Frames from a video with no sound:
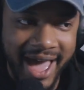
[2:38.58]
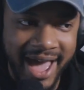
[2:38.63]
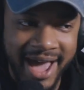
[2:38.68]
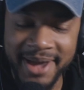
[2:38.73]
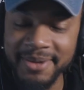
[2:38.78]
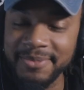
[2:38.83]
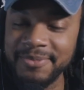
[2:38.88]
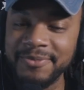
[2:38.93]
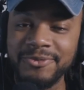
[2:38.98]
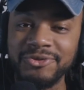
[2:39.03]

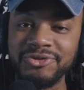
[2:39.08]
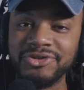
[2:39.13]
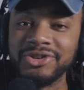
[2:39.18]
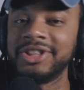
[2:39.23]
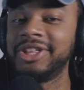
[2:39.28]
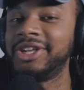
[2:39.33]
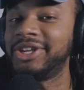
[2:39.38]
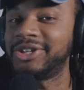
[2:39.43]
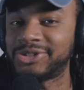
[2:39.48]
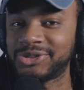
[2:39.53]
I'm
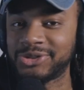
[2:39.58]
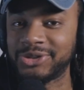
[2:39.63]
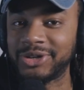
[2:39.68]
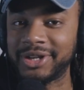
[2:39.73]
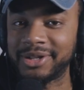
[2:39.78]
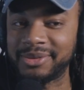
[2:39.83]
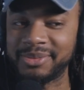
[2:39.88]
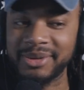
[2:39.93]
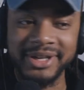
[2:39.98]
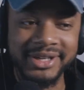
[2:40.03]
really
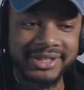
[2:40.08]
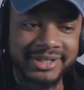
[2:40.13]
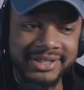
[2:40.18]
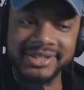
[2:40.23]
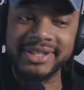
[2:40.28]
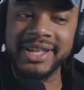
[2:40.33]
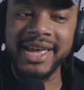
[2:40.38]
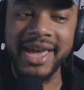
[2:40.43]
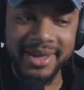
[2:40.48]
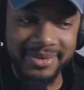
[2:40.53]
intrigued
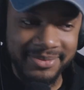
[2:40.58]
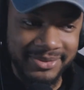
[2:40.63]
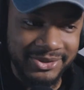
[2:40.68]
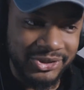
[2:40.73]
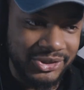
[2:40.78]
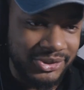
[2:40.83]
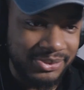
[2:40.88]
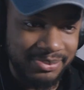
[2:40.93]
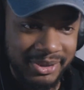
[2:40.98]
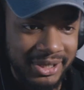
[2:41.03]
because that
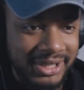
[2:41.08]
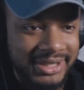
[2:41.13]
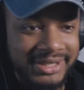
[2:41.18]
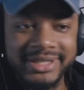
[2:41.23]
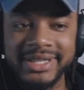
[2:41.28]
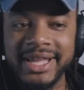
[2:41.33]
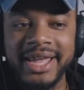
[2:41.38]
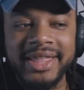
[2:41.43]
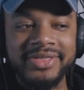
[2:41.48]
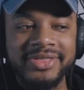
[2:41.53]
just
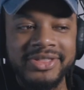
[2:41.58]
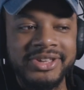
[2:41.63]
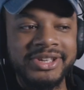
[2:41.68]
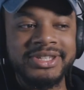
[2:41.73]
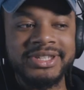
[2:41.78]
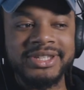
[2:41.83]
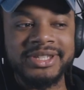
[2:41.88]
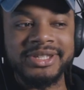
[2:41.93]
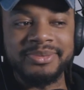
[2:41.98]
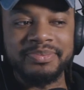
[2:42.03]
means that
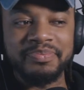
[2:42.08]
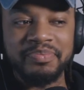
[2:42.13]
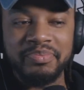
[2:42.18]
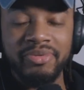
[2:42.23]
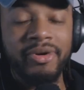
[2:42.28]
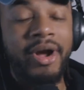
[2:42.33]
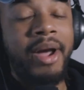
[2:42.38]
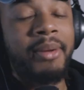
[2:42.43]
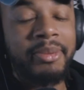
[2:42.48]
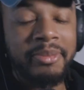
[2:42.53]
this is
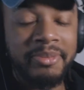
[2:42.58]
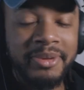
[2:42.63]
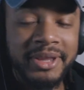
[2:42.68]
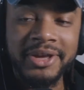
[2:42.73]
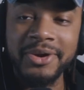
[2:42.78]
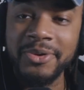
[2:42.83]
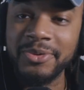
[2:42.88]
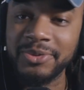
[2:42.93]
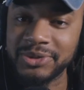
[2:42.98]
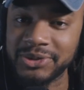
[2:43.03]

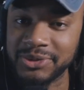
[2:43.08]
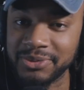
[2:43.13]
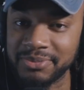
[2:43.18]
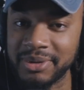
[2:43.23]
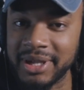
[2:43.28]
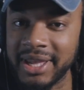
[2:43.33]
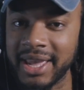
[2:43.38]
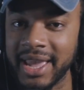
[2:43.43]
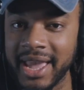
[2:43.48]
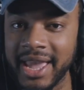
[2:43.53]
probably going to
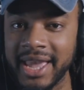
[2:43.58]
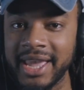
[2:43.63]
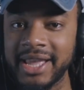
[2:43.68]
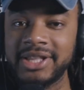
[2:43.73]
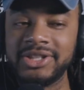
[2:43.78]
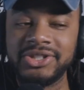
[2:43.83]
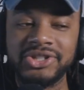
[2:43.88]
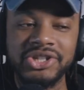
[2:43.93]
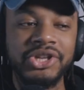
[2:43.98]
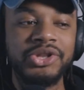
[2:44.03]
be
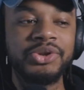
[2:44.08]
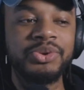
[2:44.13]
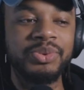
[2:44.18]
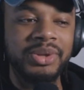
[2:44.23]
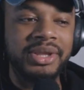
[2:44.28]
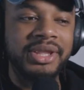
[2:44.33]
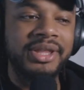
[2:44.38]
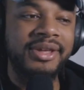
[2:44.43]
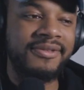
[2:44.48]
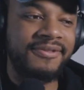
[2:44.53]
a
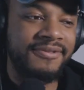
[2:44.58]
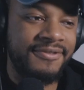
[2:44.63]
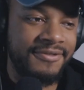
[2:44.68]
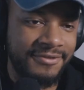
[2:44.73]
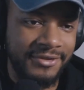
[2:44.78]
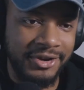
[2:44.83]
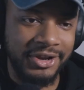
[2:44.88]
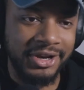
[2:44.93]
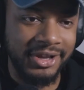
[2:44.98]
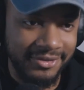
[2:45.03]
genuinely
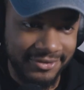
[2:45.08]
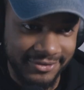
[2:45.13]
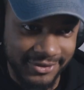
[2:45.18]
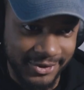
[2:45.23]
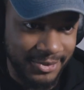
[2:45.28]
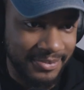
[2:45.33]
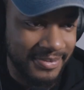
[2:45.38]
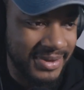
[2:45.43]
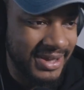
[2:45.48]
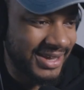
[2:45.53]
funny
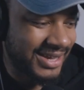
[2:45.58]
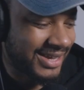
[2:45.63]
film.